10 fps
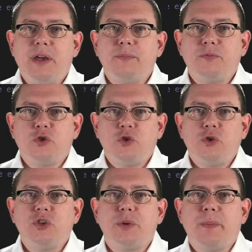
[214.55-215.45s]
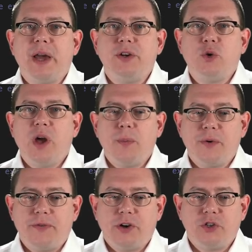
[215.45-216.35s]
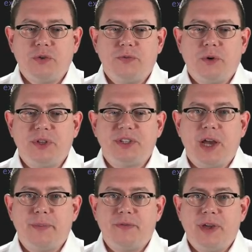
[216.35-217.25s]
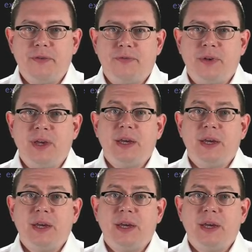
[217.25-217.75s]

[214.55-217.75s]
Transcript: introduced my new helper function for the type of if.